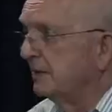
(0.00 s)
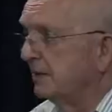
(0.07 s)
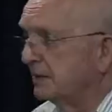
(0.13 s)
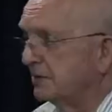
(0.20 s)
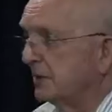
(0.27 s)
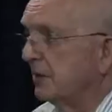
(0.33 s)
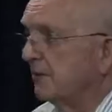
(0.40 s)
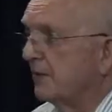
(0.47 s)
a
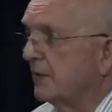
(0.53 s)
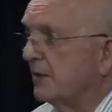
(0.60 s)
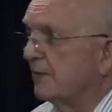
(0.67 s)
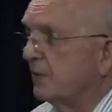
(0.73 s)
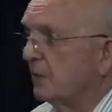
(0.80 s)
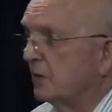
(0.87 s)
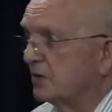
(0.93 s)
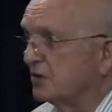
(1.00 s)
saltwater
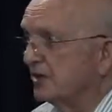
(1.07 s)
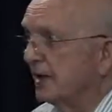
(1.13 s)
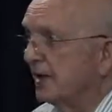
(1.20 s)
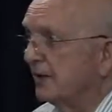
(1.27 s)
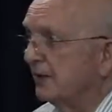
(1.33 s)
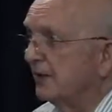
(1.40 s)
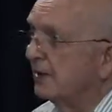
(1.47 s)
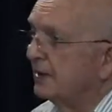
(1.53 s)
port
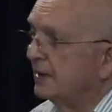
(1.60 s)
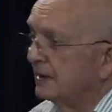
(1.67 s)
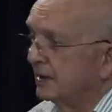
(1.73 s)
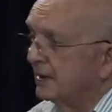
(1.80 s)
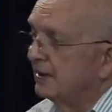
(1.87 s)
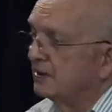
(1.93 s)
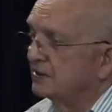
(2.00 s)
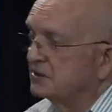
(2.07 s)
south
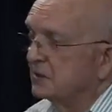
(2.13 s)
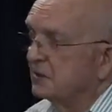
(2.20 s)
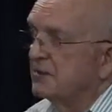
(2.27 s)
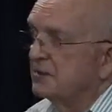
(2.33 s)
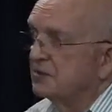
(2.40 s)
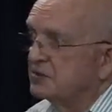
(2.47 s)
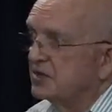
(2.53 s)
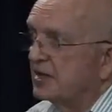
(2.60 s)
and also
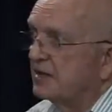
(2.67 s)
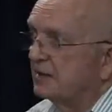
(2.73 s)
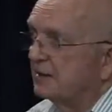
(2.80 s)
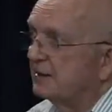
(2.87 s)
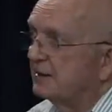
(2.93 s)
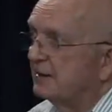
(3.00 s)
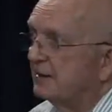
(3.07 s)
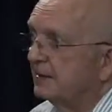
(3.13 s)
into
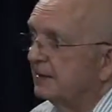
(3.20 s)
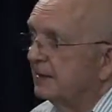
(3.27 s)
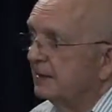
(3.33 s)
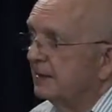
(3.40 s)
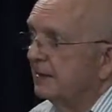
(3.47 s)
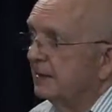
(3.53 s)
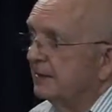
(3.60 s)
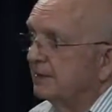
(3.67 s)
China.
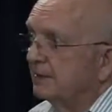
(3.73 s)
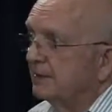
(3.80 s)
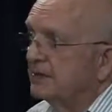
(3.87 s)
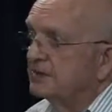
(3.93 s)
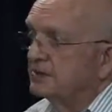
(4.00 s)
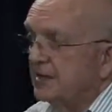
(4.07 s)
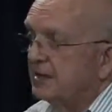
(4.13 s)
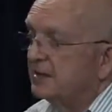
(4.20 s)
And
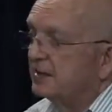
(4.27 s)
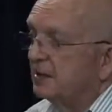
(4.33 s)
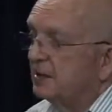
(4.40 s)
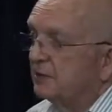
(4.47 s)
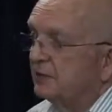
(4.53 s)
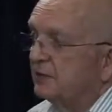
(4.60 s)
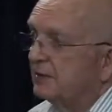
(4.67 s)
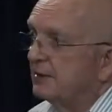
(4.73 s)
these had to
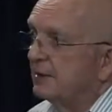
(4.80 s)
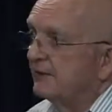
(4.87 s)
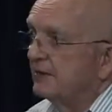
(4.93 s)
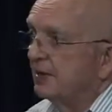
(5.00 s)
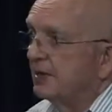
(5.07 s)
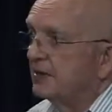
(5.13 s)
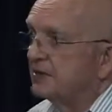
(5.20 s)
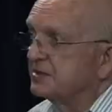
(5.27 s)
go through
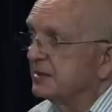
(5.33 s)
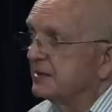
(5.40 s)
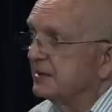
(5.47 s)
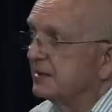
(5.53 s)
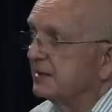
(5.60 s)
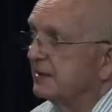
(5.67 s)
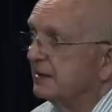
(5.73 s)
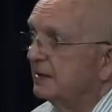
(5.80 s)

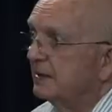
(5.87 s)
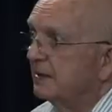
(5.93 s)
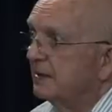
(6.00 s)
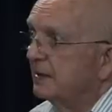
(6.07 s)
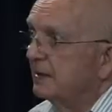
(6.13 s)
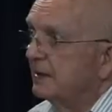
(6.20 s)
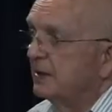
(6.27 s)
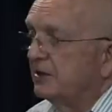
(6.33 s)
Afghanistan.
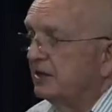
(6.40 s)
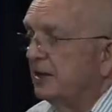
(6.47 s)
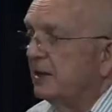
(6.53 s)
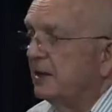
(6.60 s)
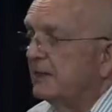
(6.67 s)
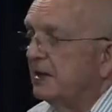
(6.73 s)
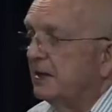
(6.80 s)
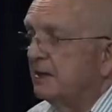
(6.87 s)
And the
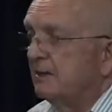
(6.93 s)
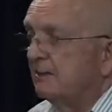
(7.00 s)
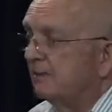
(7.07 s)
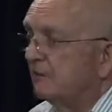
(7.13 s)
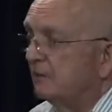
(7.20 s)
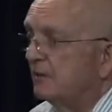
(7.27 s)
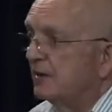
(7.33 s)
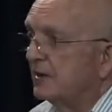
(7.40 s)

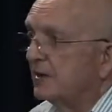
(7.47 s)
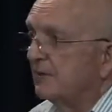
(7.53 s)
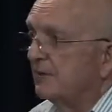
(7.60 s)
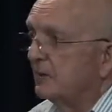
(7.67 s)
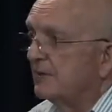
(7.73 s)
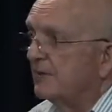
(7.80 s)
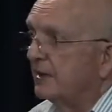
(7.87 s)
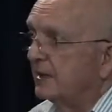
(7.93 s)
Taliban would not
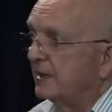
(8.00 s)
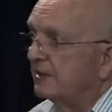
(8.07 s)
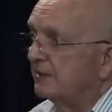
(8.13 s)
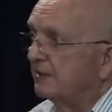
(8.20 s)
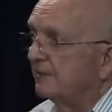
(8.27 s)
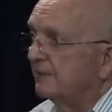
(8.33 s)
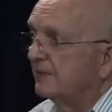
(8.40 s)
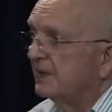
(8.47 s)
permit it.
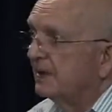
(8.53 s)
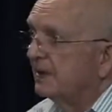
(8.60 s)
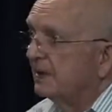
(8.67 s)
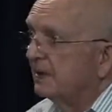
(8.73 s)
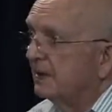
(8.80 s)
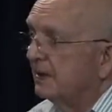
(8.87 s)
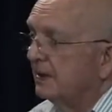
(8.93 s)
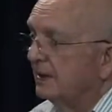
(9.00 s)

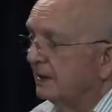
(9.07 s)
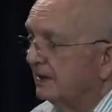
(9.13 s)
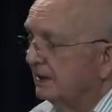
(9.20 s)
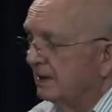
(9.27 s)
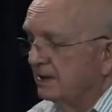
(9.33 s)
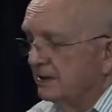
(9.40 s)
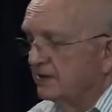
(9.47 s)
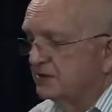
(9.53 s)
And then
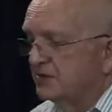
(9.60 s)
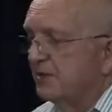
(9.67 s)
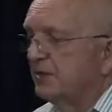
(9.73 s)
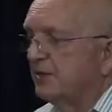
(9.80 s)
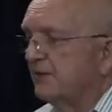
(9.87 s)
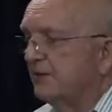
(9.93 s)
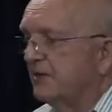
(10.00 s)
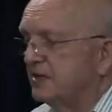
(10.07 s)
the
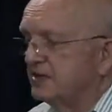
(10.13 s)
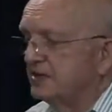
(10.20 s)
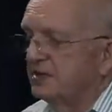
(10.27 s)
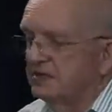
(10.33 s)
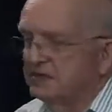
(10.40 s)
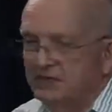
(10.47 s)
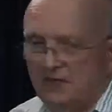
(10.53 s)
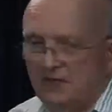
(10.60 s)
second reason is